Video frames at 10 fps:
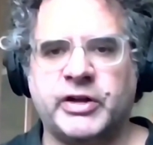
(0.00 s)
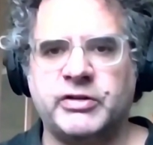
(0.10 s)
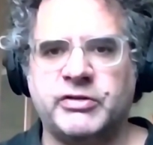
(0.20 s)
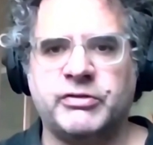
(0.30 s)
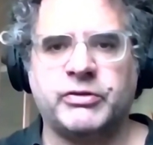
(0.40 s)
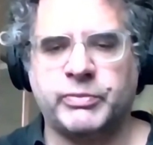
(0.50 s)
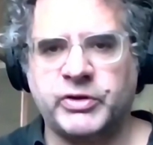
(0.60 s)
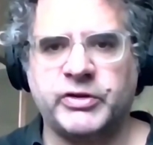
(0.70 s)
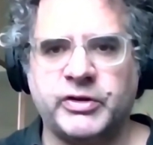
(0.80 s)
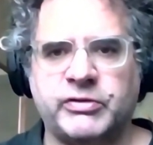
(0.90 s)
selling digital
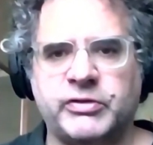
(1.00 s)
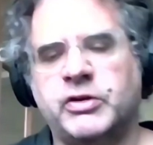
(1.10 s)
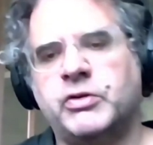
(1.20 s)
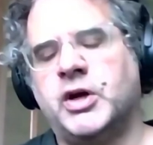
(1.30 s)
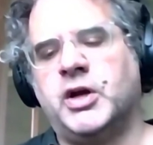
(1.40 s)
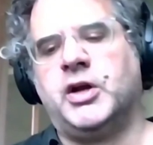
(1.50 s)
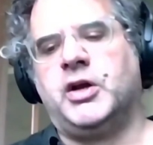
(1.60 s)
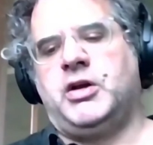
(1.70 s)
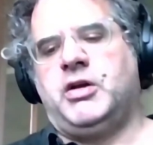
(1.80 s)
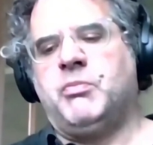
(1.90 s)
products. So
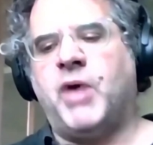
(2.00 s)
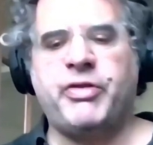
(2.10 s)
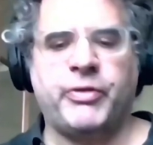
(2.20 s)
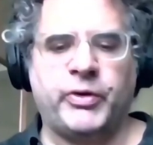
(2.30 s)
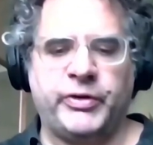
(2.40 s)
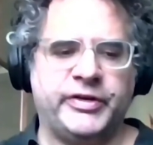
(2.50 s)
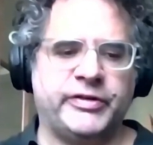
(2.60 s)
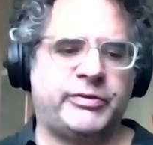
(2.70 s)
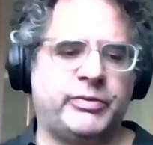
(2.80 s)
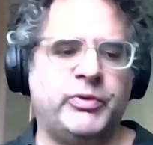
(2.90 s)
my thought
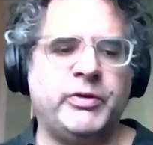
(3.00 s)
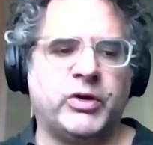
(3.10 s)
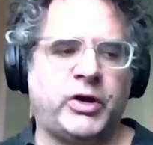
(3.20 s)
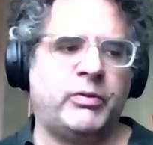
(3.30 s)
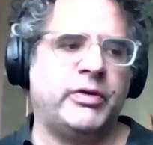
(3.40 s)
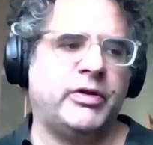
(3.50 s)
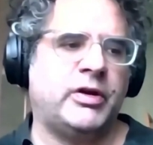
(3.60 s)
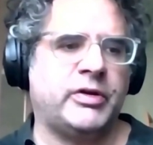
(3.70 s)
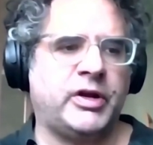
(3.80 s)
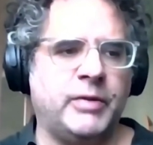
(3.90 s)
is we work with
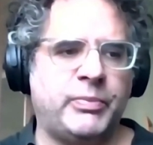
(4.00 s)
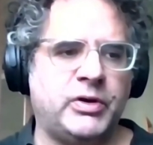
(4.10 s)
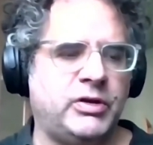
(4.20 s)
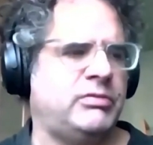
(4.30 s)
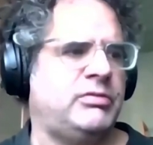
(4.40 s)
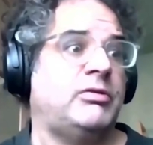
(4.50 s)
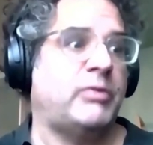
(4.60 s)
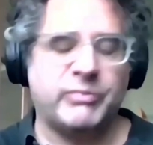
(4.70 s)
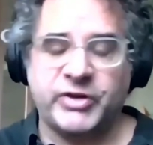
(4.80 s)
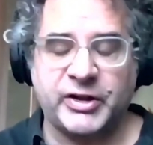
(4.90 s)
another company. I don't know
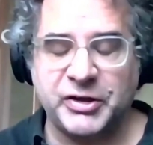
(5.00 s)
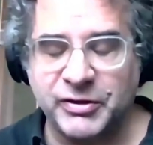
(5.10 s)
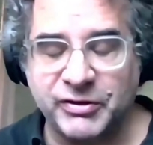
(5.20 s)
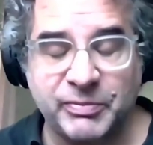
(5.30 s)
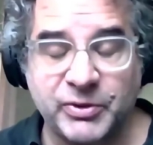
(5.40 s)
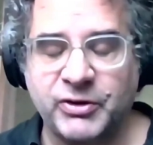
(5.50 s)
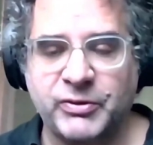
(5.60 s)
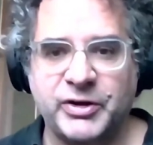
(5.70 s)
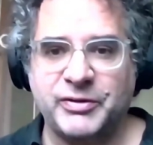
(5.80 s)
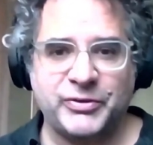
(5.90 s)
why I'm telling you this, but
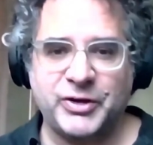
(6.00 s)
all right,